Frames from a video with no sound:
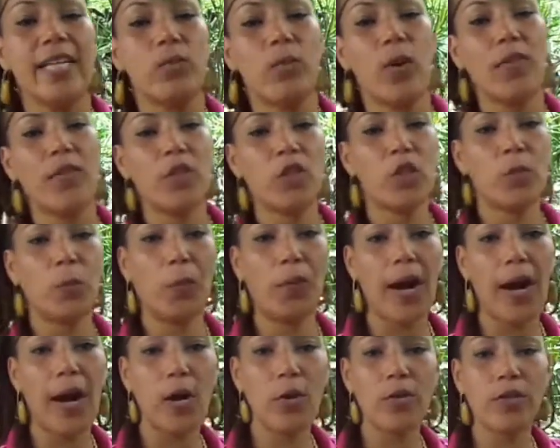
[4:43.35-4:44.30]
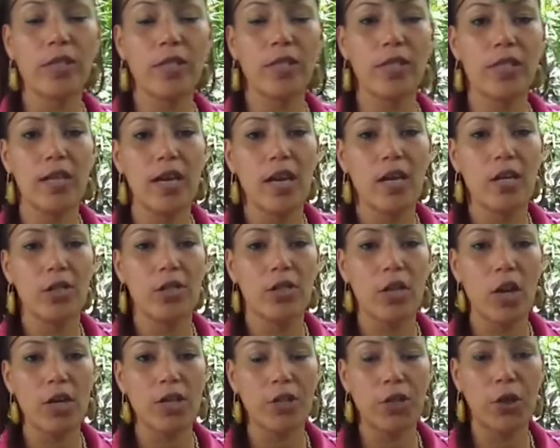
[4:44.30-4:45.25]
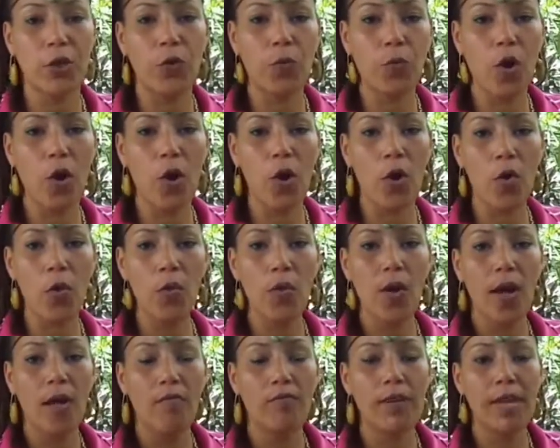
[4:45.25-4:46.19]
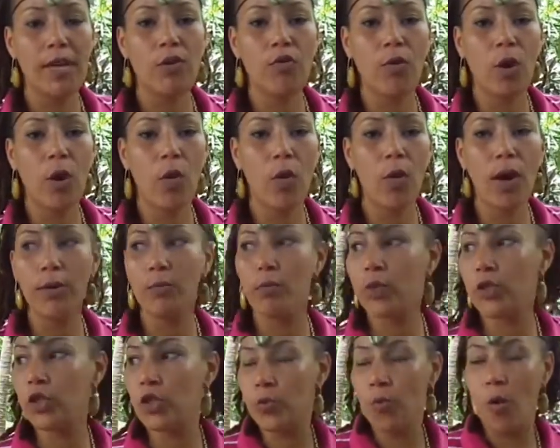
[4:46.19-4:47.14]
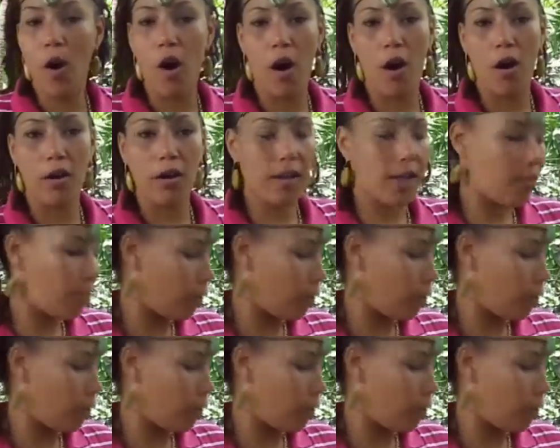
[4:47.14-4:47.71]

is when the sprouts start to grow, they grow strong